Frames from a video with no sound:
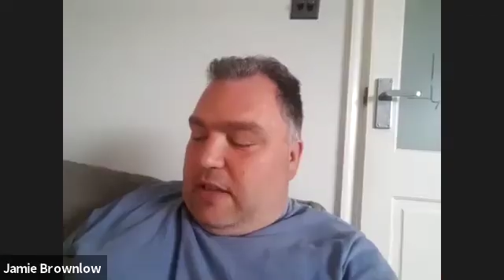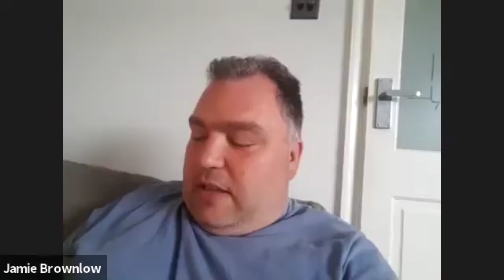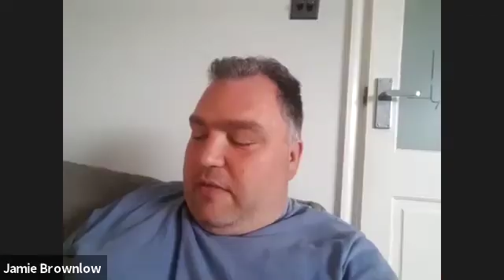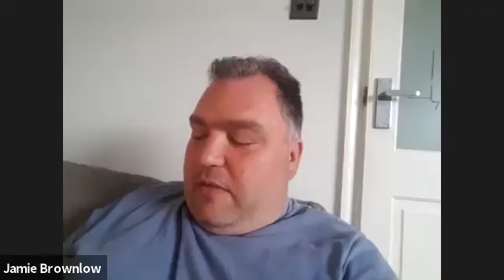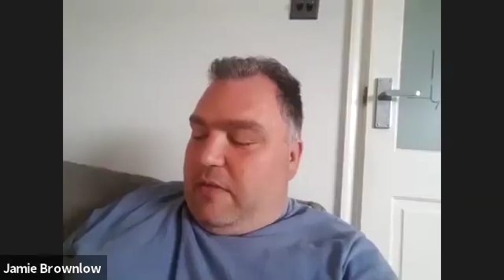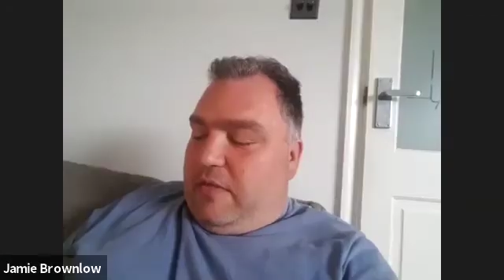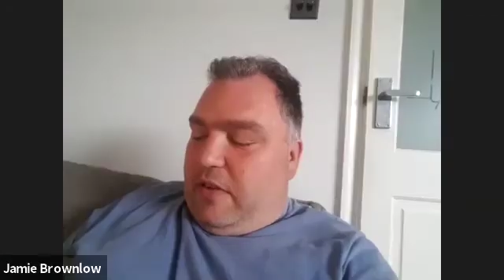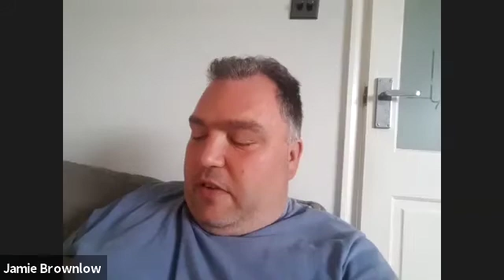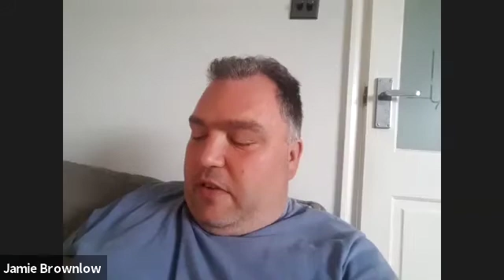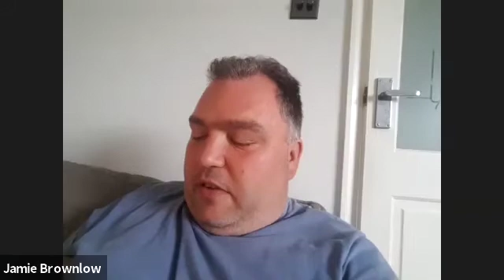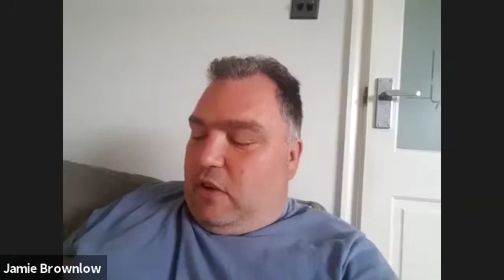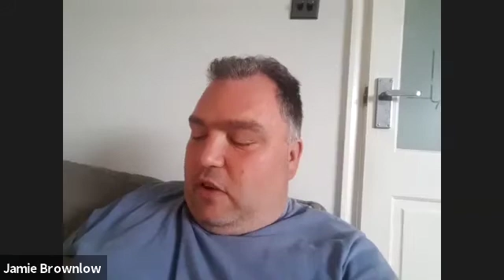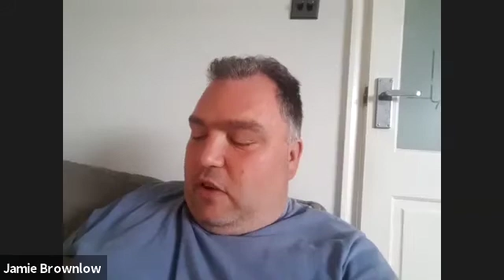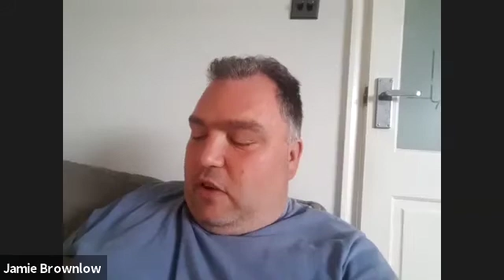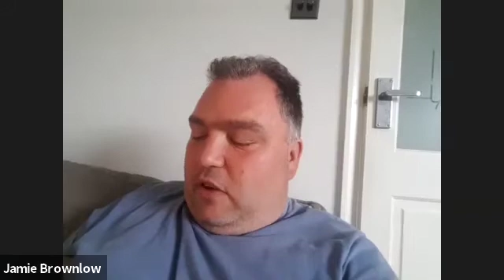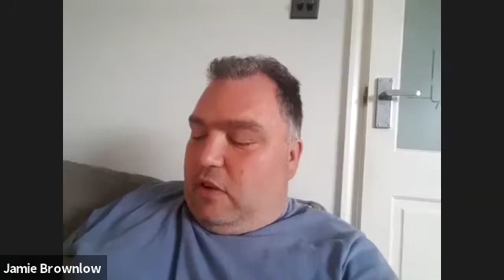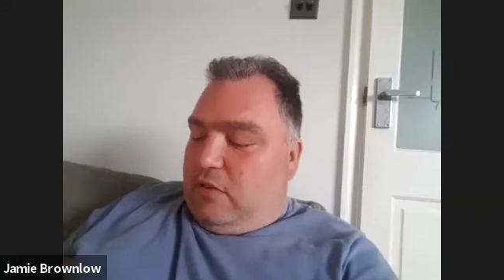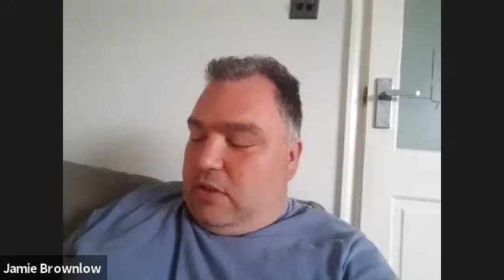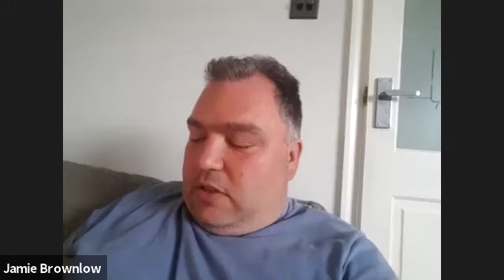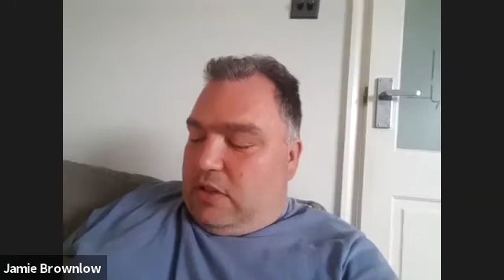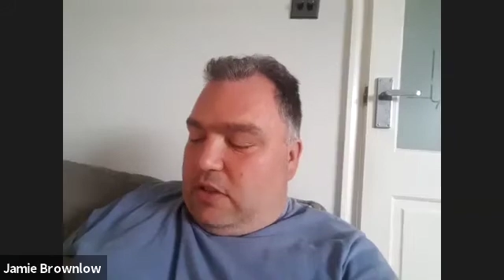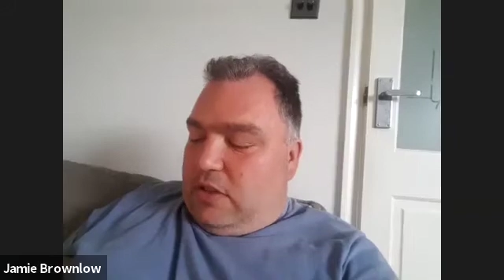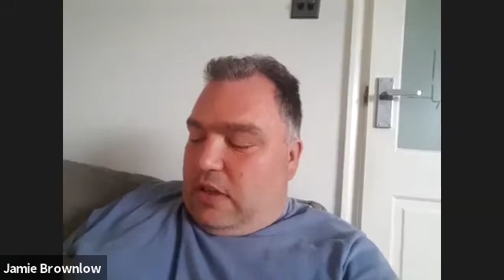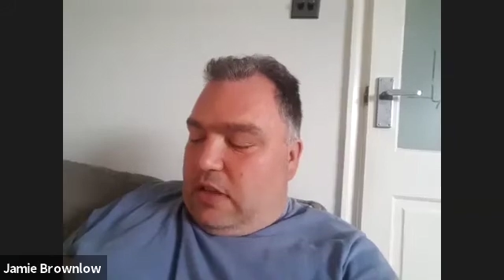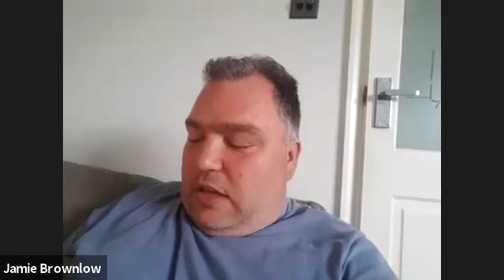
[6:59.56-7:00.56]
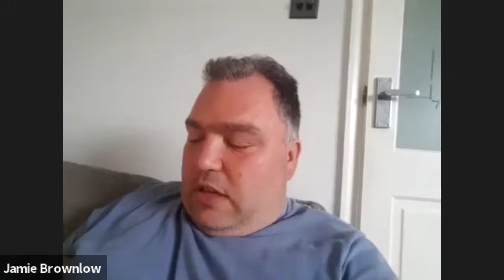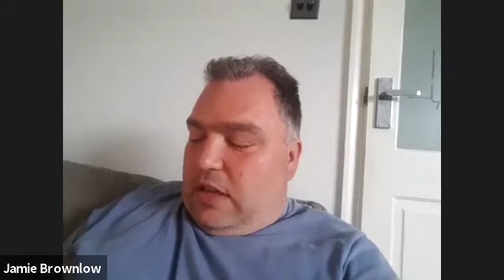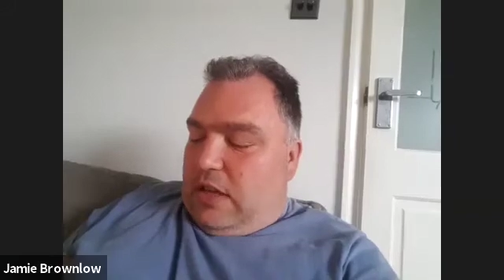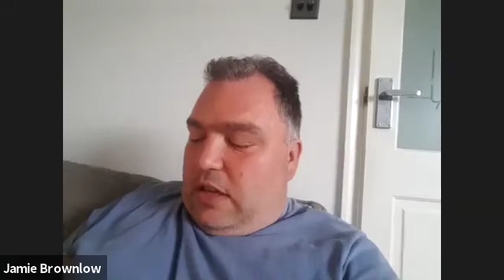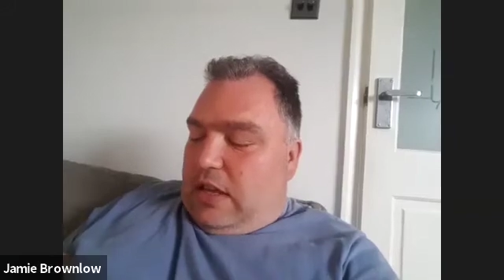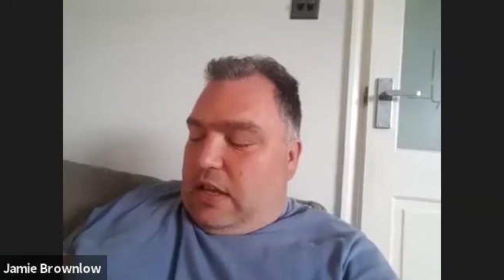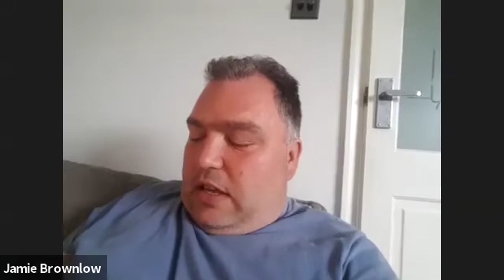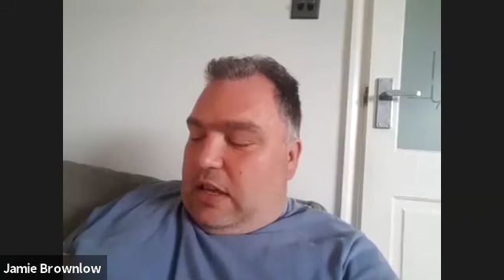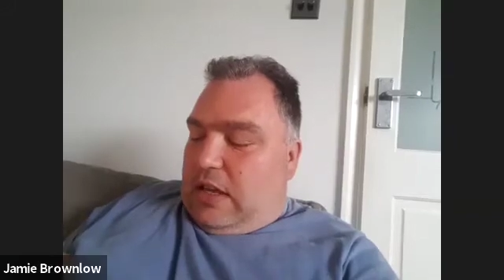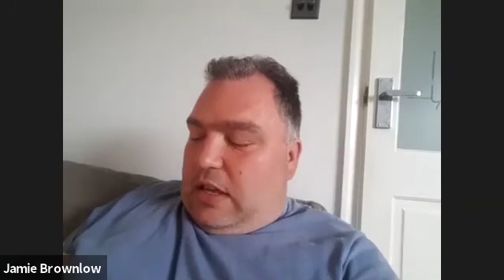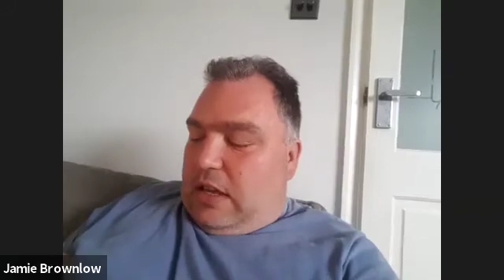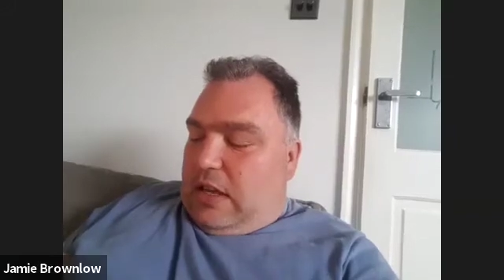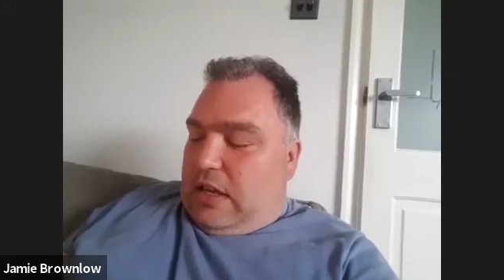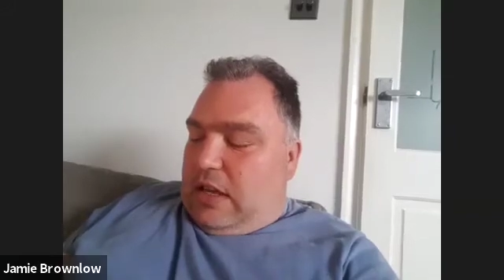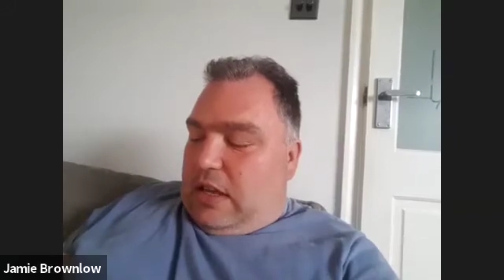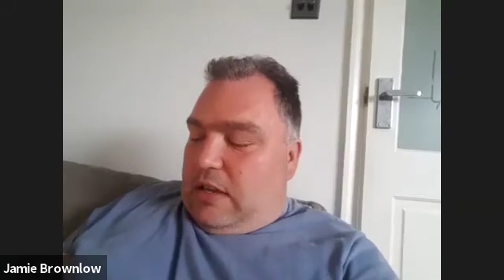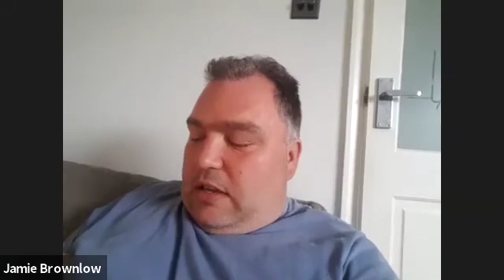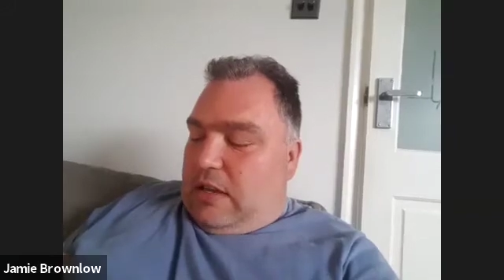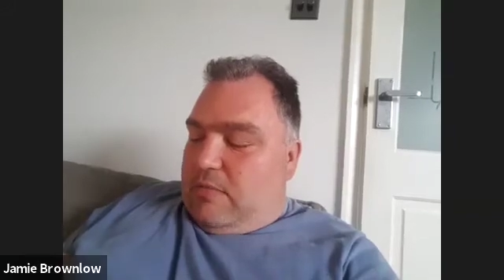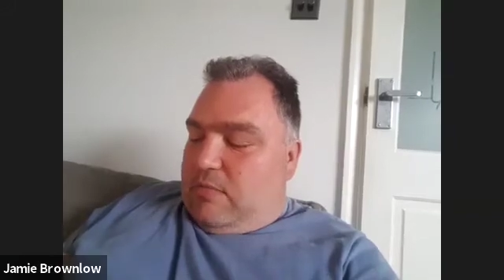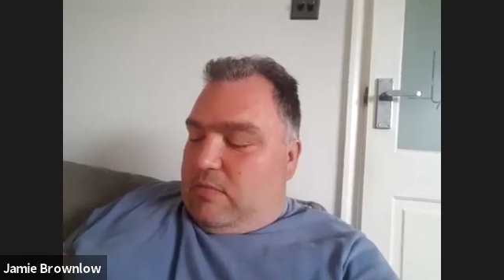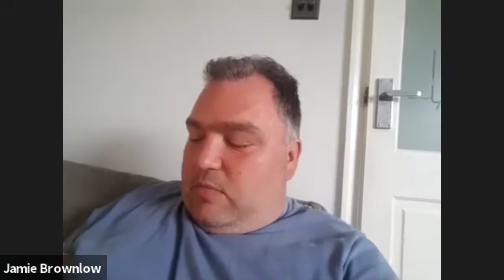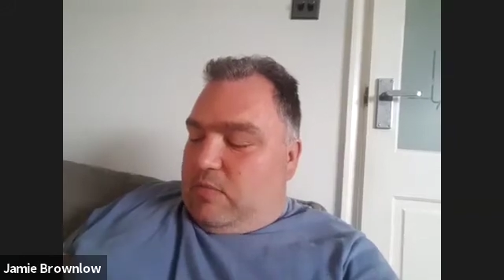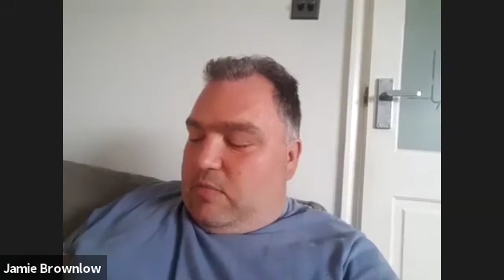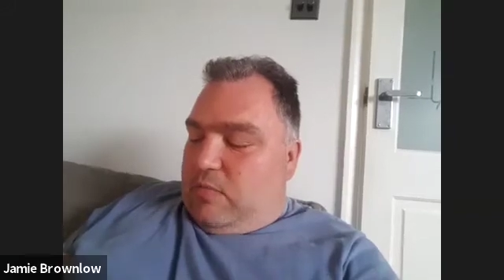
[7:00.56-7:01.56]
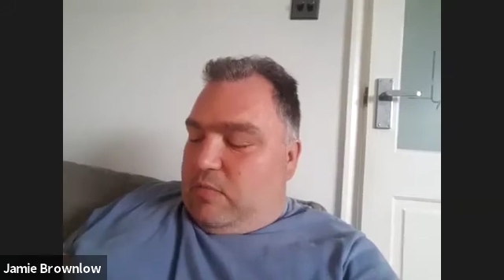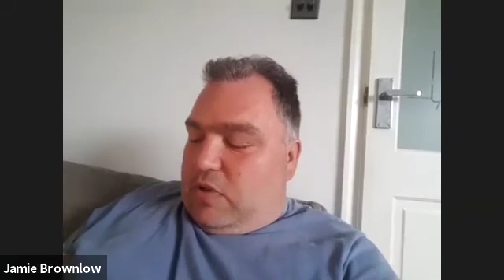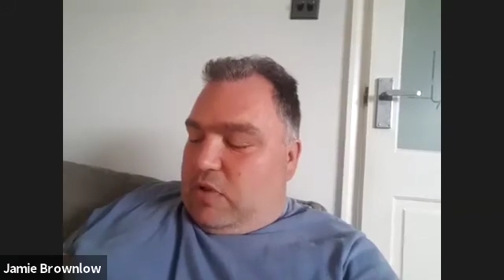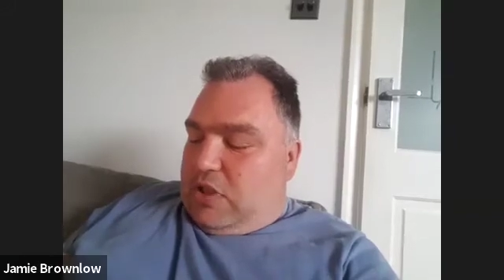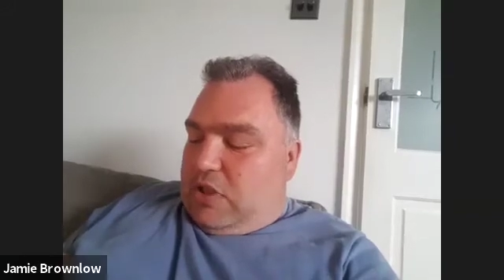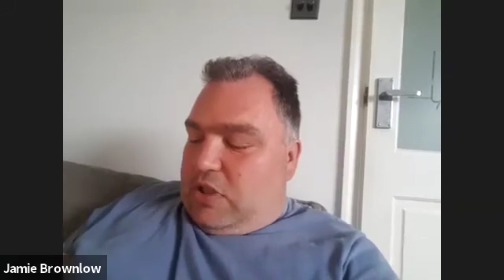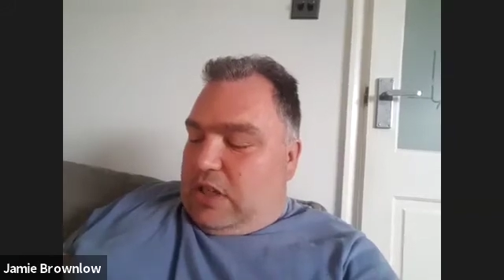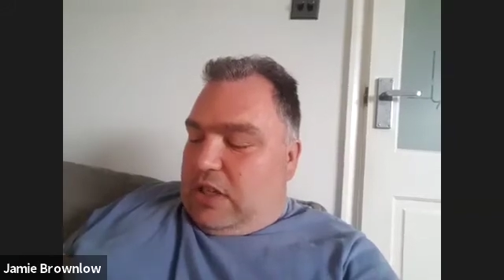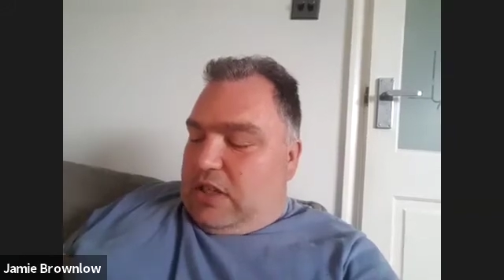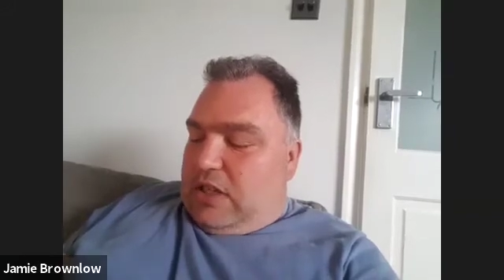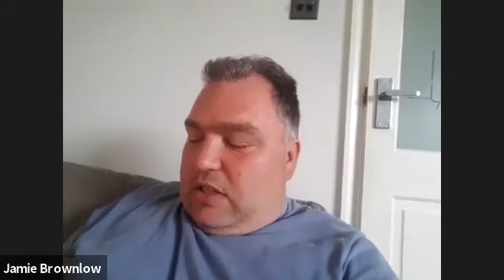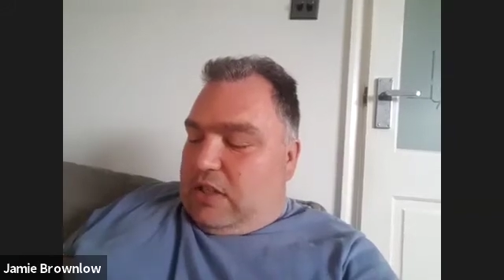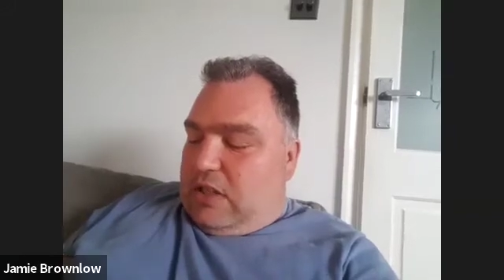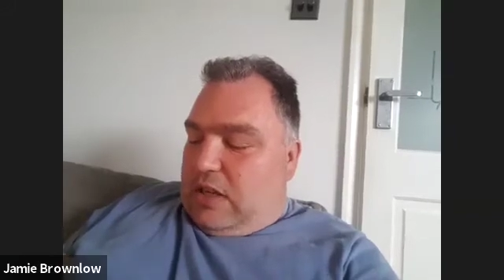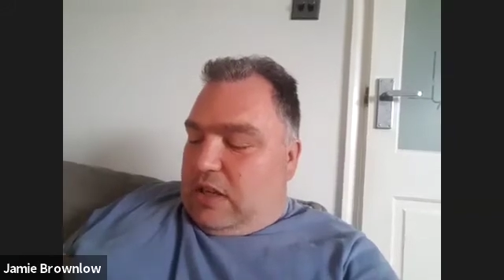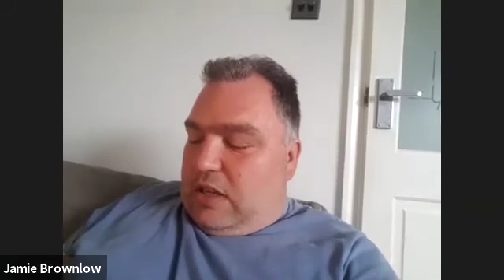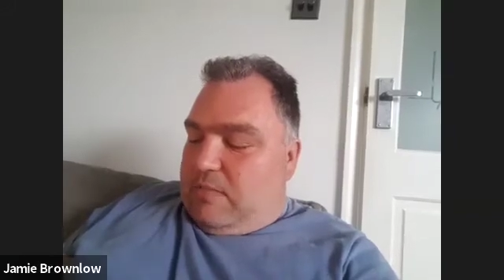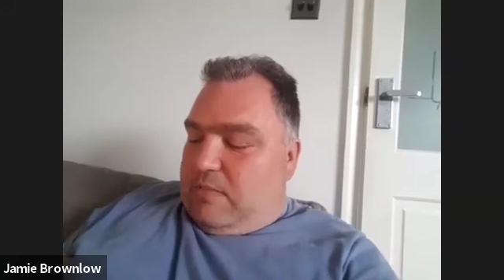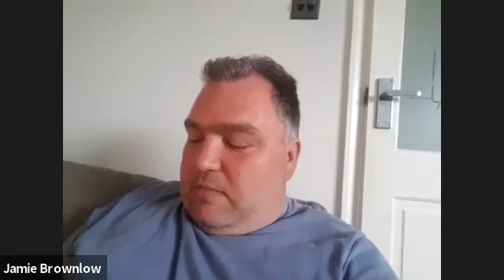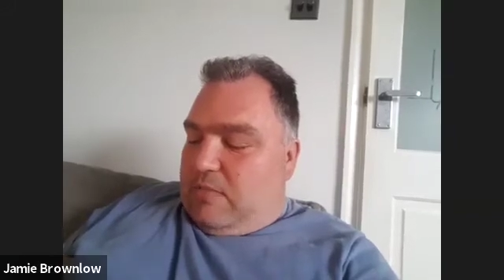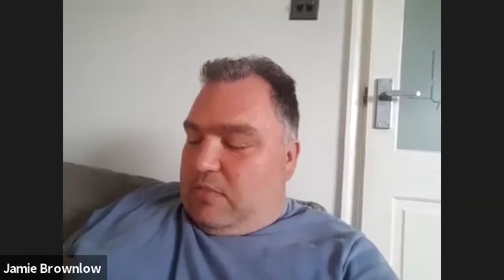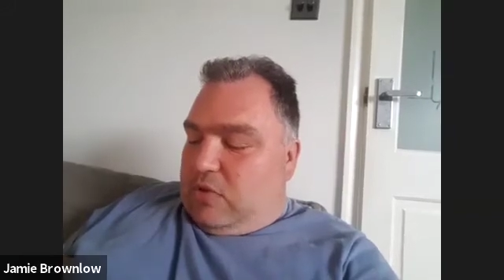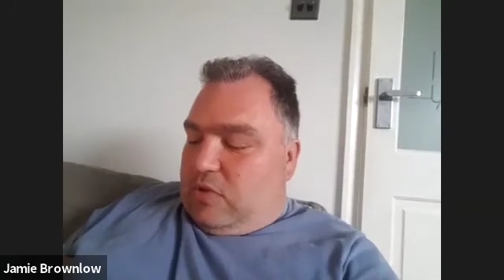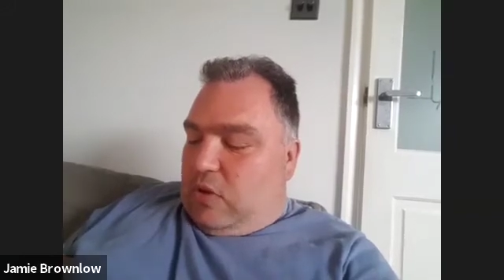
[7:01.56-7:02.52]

furlongs. She's got